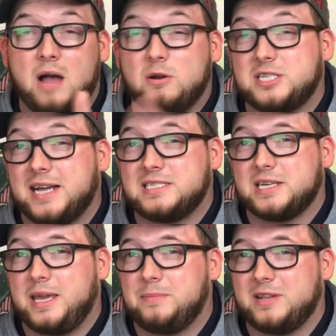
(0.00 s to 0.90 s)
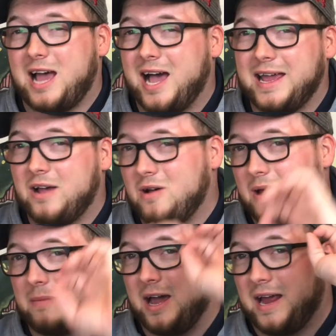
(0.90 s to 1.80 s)
I want you guys to keep an eye out
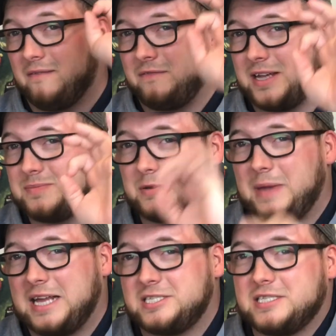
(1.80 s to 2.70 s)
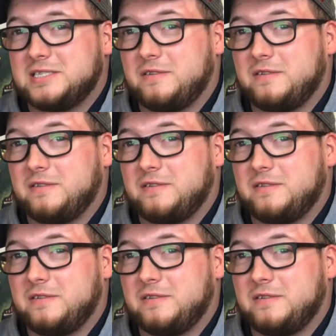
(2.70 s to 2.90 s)
on my Facebook pages